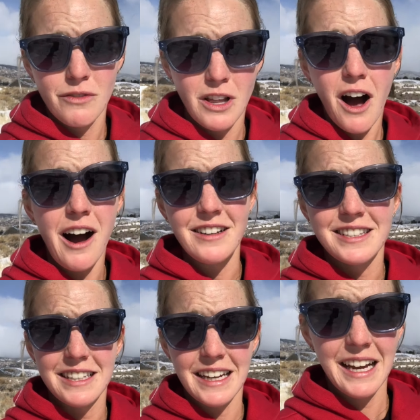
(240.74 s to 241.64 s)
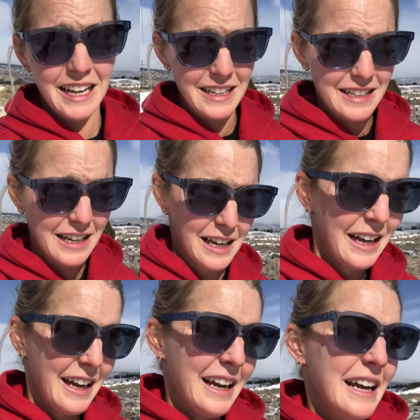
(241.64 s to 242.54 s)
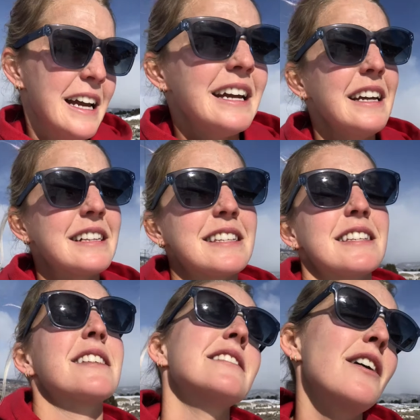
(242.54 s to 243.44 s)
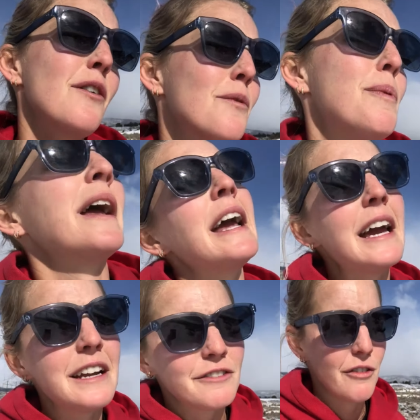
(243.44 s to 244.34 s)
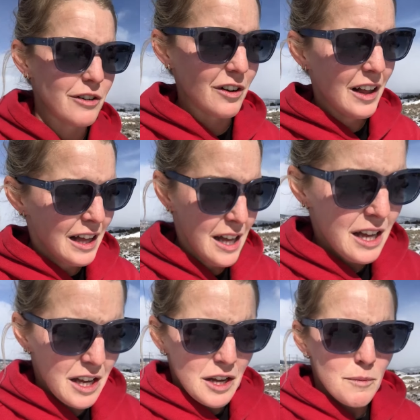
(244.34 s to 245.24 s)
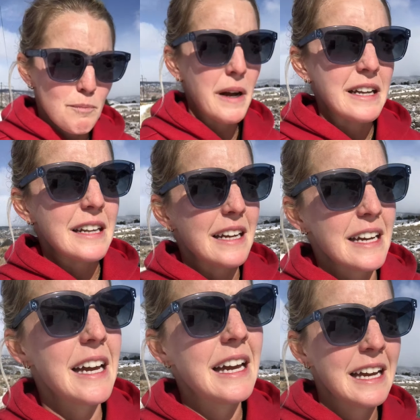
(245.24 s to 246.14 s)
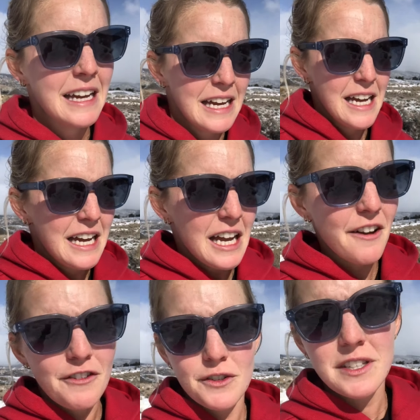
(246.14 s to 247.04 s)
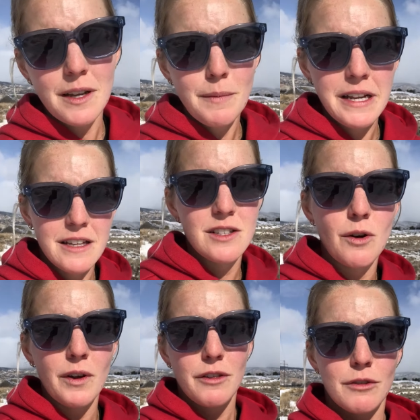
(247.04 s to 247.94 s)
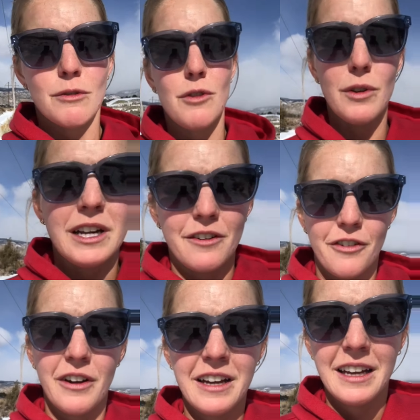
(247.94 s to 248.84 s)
of loss. And it's so painful. But if you're somebody that's going through grief,